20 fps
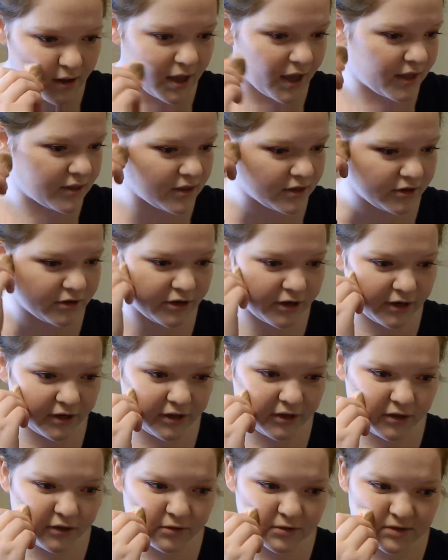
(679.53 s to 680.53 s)
And then you're gonna
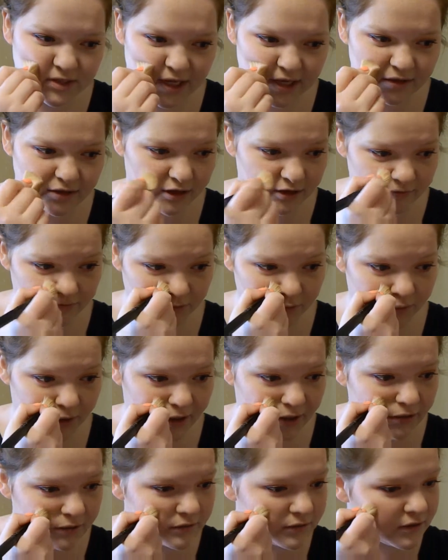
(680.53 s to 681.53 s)
use that, curve it
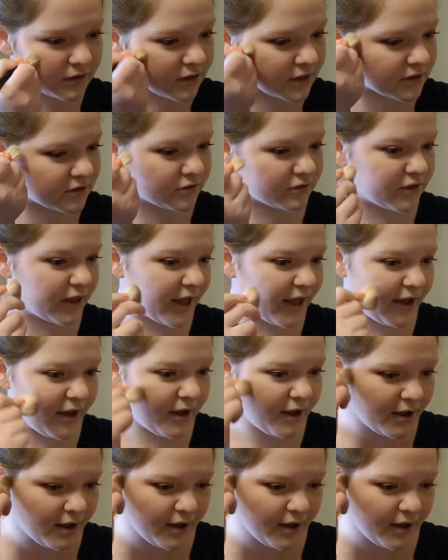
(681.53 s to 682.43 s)
around and do that,